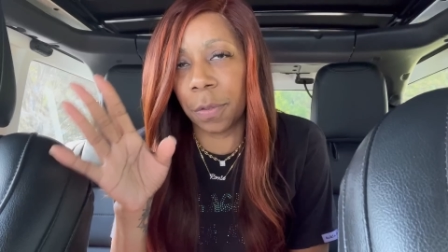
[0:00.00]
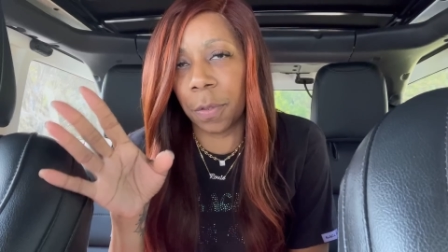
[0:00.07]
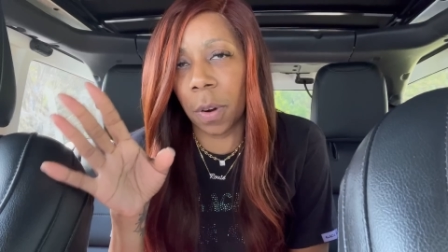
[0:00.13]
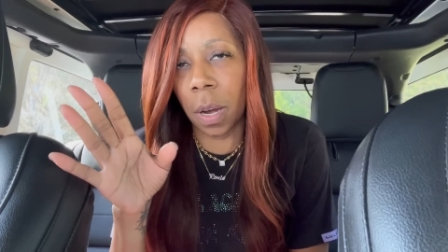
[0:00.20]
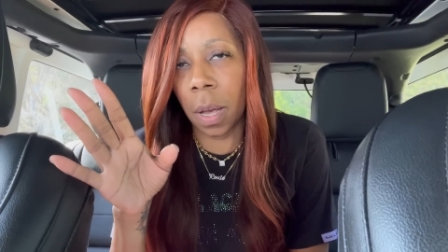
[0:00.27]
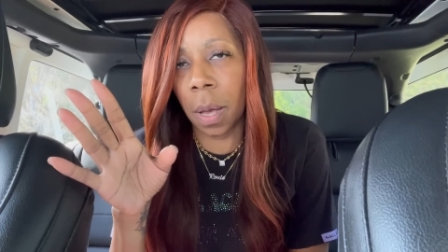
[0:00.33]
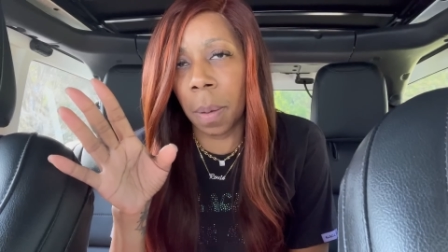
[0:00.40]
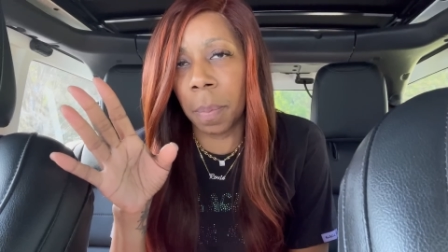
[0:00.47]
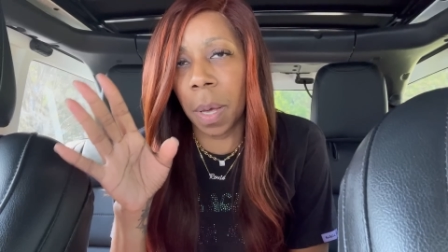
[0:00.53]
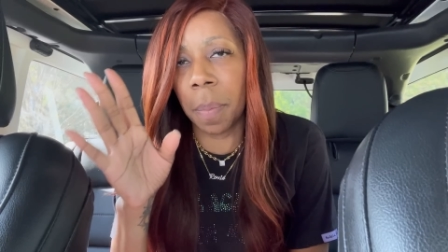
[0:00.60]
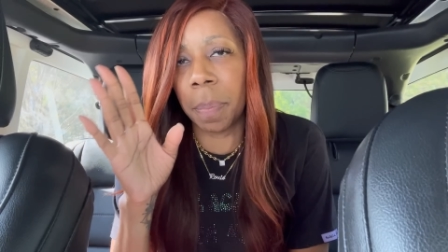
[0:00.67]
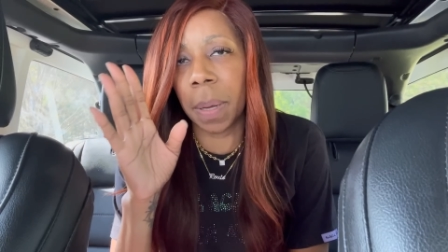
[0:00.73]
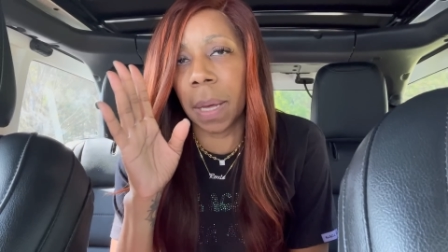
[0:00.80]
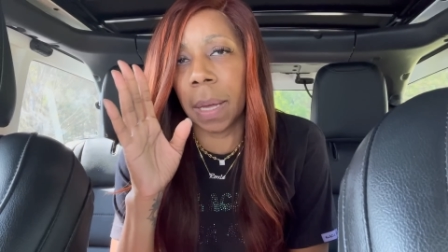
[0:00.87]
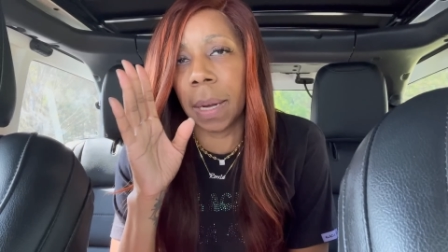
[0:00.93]
from,
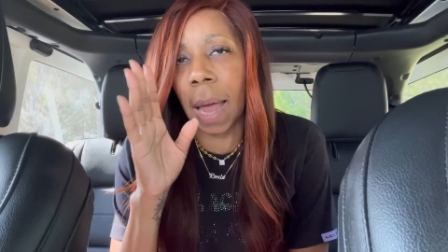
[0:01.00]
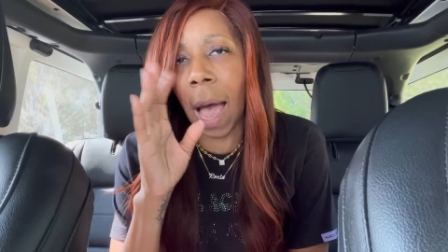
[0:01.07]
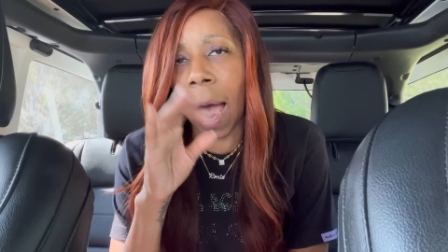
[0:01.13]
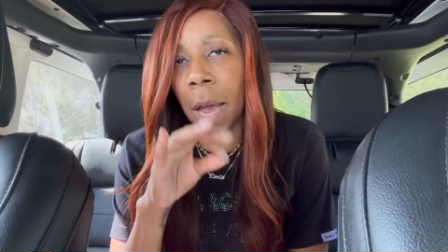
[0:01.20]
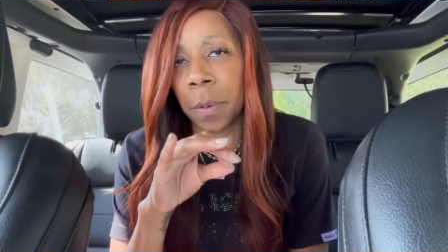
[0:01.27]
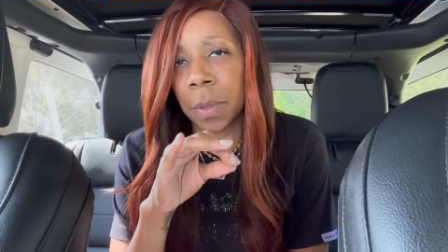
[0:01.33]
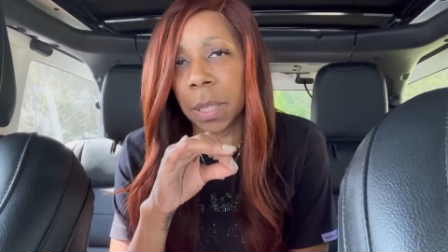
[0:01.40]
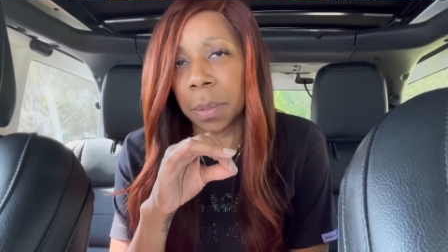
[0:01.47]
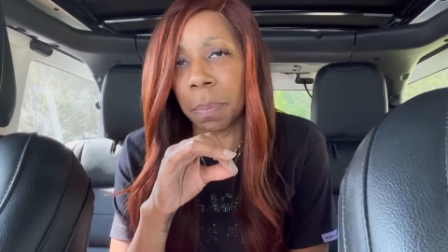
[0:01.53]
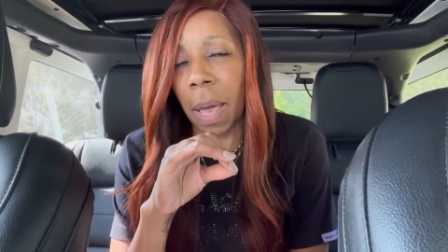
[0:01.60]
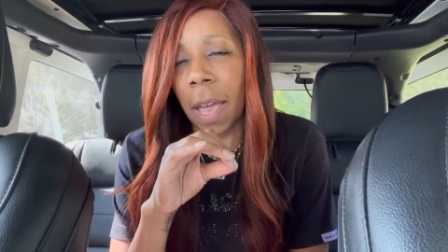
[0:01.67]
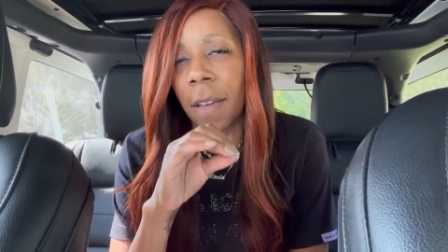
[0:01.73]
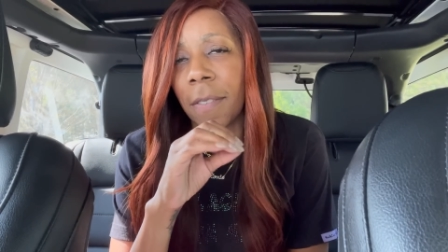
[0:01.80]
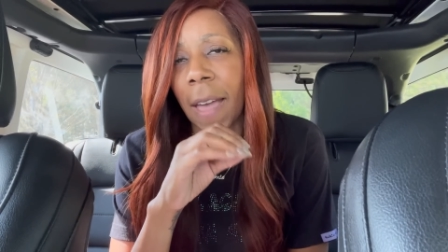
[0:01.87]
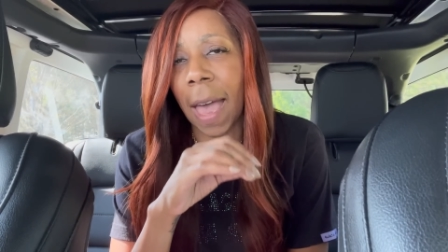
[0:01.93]
but Irish
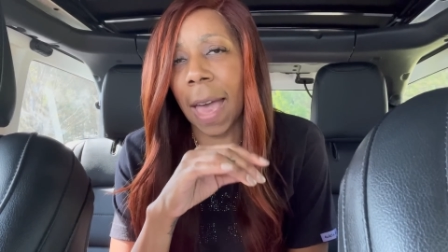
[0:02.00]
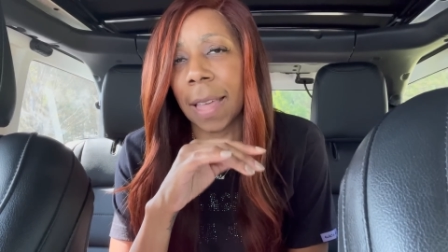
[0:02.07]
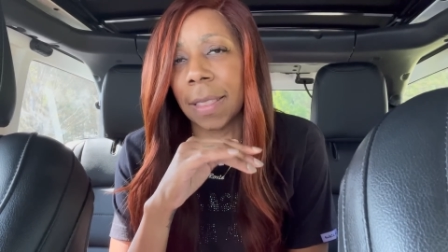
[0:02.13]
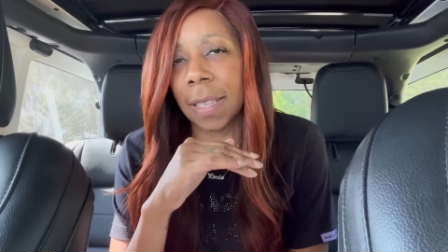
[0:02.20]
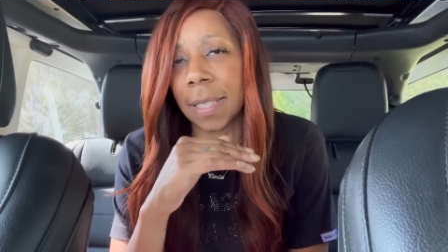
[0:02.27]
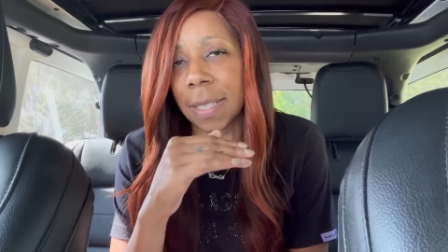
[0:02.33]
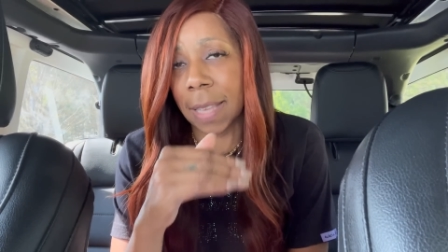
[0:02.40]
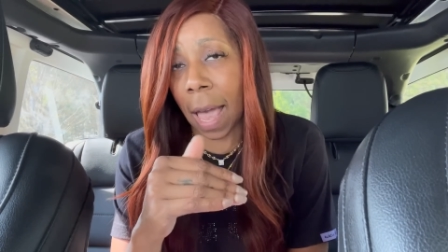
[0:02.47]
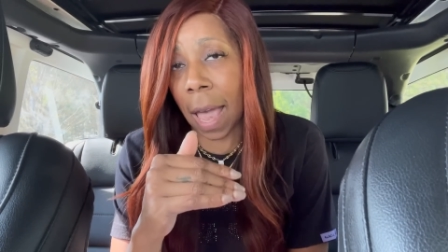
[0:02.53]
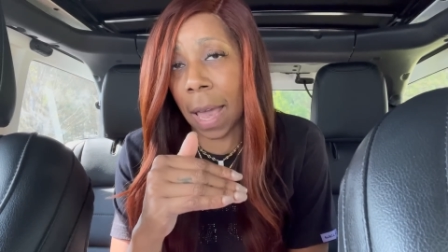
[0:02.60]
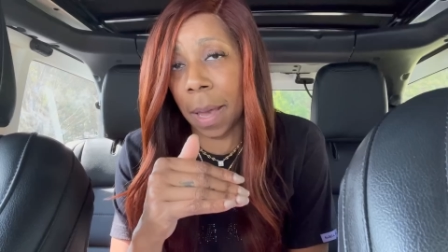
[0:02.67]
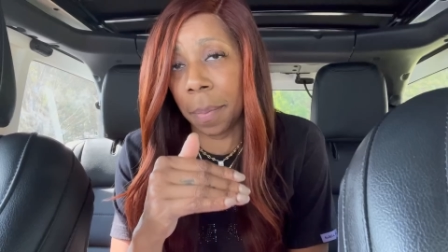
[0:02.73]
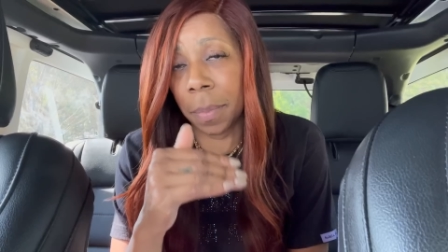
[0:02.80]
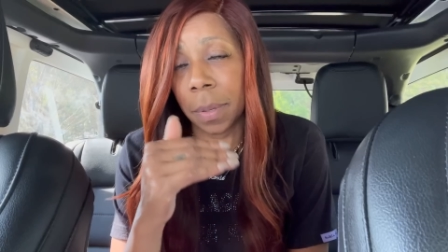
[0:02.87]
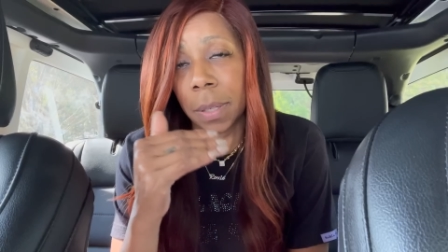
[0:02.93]
may have had the
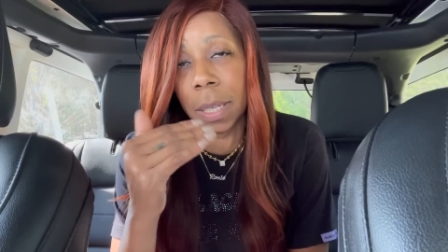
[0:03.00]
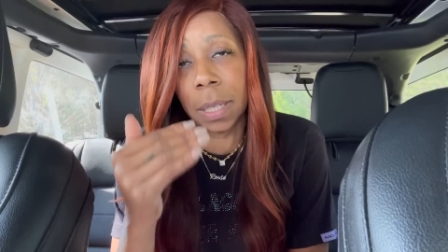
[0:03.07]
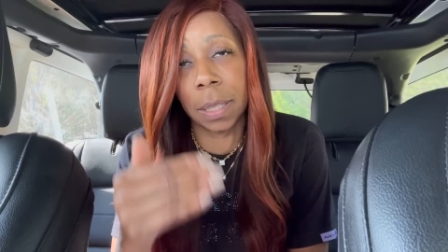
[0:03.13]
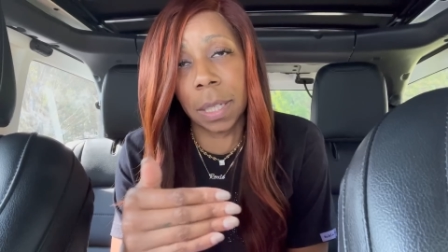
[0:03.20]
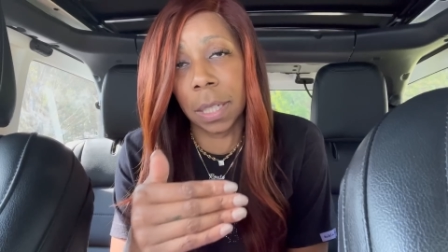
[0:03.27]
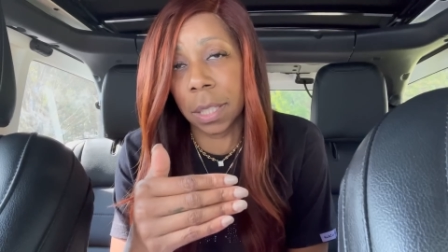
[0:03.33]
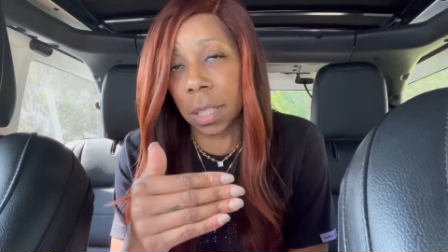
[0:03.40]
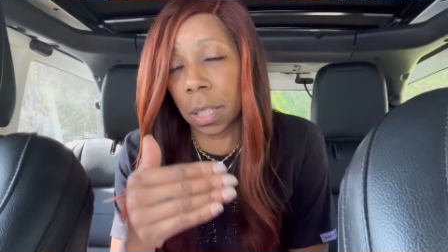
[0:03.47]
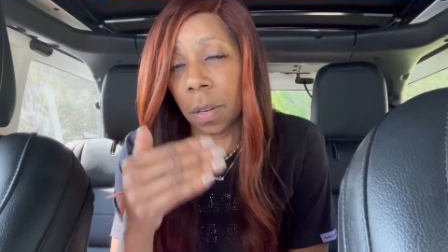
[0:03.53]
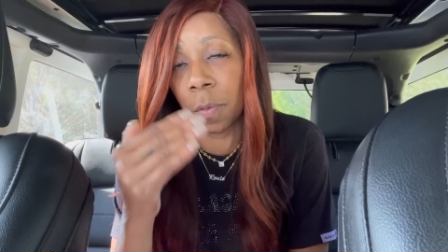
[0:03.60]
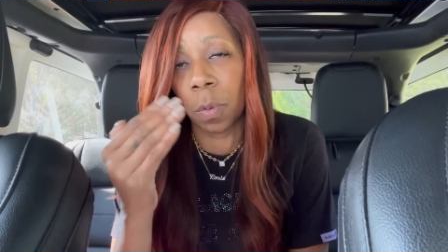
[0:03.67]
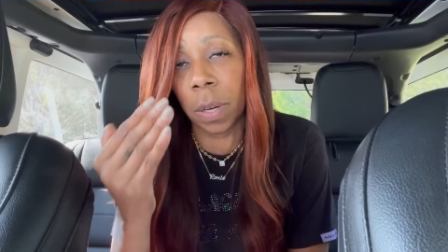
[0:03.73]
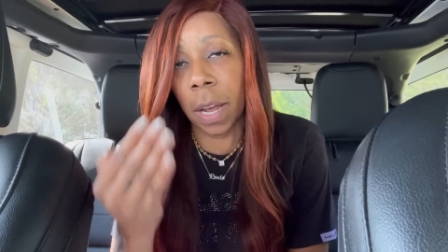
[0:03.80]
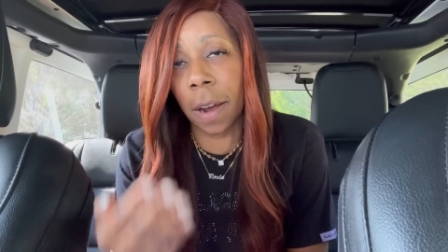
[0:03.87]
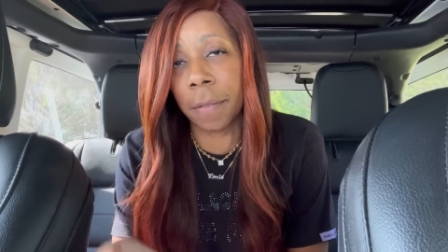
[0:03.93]
same condition of
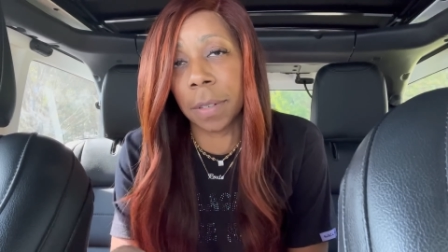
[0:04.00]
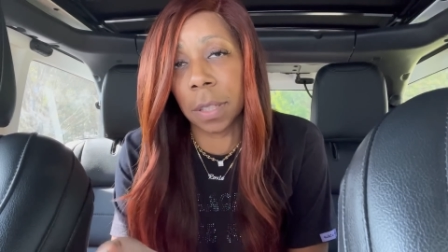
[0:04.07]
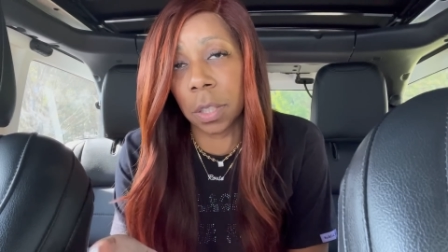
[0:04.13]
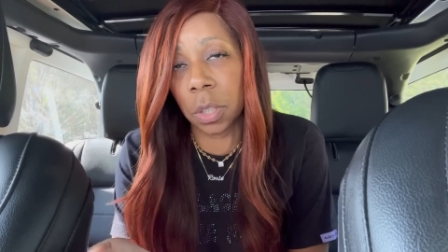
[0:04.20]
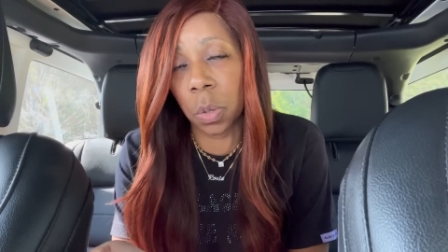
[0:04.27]
whatever the,